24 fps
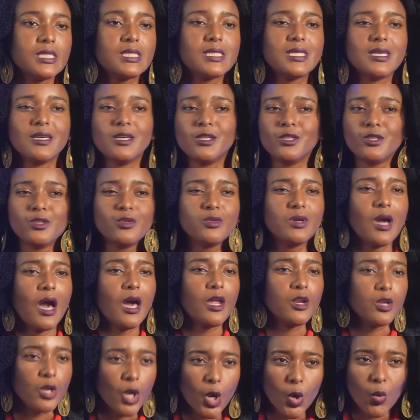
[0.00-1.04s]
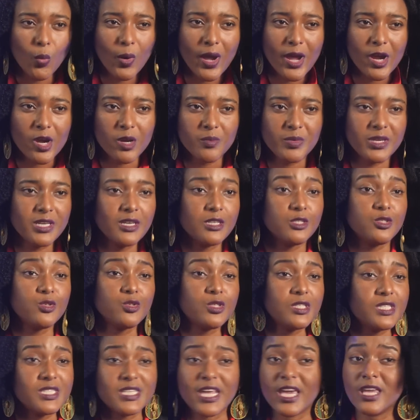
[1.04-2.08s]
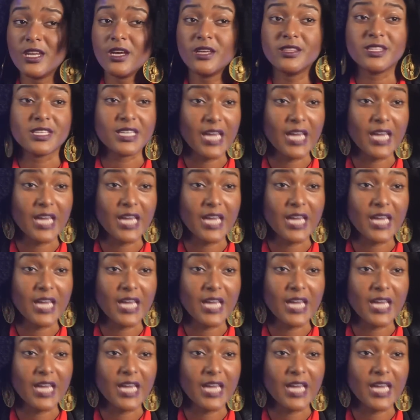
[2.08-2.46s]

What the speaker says: Sid, you got nowhere because you stayed on the